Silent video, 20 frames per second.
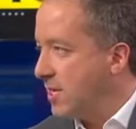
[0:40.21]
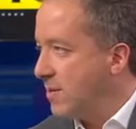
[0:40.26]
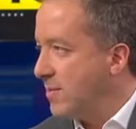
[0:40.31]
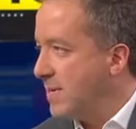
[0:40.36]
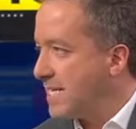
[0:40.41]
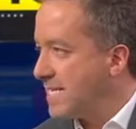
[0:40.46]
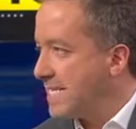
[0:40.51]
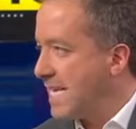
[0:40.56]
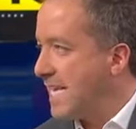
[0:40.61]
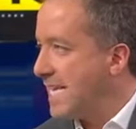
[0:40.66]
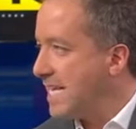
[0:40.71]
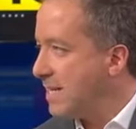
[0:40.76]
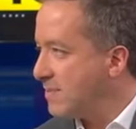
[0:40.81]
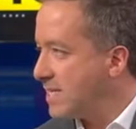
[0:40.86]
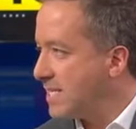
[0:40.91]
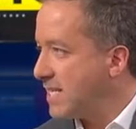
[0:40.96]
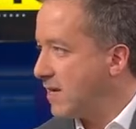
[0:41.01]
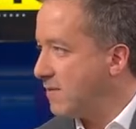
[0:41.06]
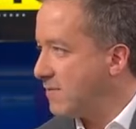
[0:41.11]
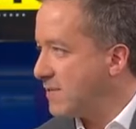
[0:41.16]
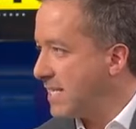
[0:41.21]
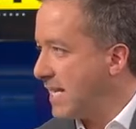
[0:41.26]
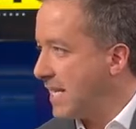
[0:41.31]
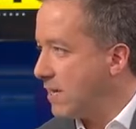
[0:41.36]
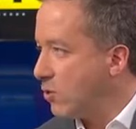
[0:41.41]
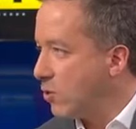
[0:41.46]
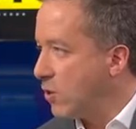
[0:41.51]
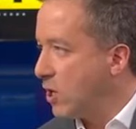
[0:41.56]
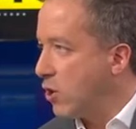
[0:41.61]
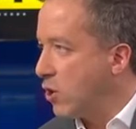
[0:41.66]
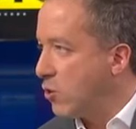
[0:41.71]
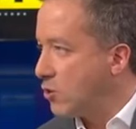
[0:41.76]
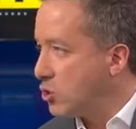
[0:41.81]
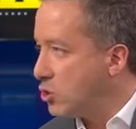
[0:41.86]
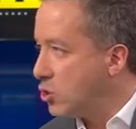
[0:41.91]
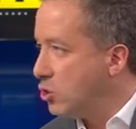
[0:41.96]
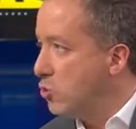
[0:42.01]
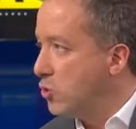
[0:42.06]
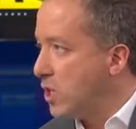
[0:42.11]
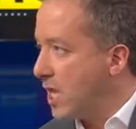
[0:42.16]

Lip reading: because he himself said all along 2